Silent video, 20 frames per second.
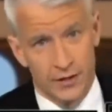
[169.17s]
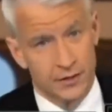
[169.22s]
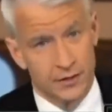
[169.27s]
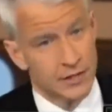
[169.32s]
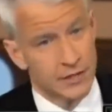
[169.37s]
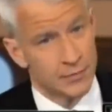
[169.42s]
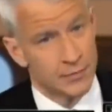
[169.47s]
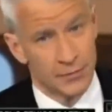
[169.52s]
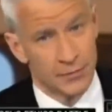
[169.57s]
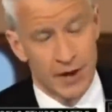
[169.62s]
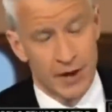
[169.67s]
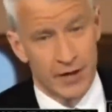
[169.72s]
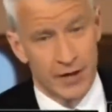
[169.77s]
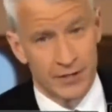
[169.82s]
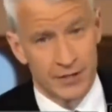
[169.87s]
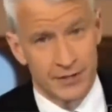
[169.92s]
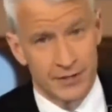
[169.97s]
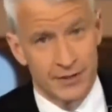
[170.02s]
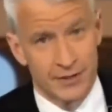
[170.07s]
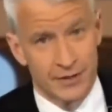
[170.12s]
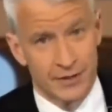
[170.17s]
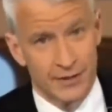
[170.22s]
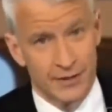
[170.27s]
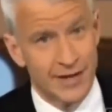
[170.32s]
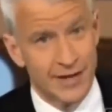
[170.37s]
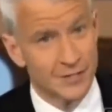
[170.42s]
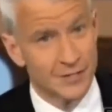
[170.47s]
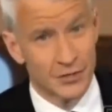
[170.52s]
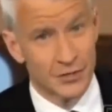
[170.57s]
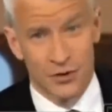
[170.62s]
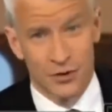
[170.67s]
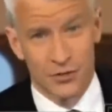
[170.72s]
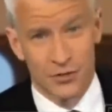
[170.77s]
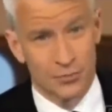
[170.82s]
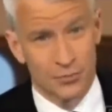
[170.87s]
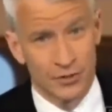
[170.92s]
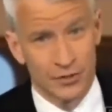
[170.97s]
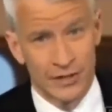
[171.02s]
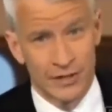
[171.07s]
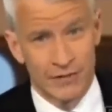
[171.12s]
Keeping him honest, that is hard to
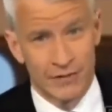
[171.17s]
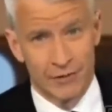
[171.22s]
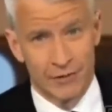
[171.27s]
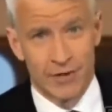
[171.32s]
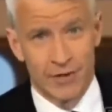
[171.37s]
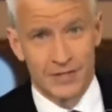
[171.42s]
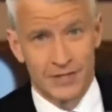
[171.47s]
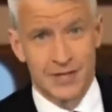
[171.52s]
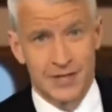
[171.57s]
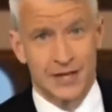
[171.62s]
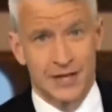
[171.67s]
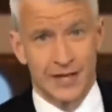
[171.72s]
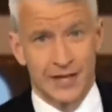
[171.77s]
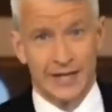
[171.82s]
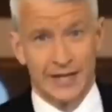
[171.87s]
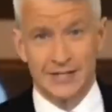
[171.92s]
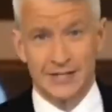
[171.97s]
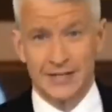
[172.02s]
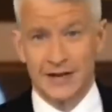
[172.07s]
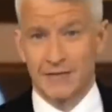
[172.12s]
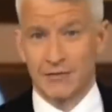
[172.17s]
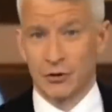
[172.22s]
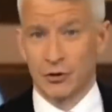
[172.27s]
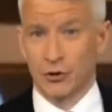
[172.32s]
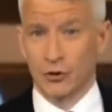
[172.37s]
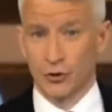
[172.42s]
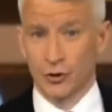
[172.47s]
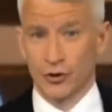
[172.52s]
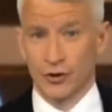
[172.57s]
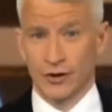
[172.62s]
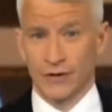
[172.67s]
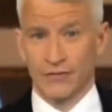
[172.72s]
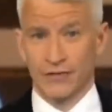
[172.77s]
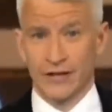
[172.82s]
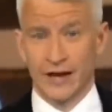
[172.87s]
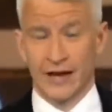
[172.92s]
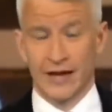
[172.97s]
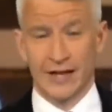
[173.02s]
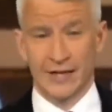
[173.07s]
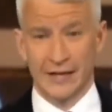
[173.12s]
believe. I mean, it's not like he's never heard of the
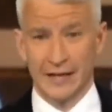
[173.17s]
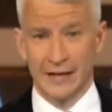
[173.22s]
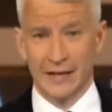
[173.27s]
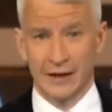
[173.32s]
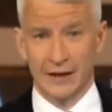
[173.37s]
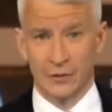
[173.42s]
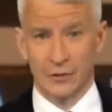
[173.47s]
idea.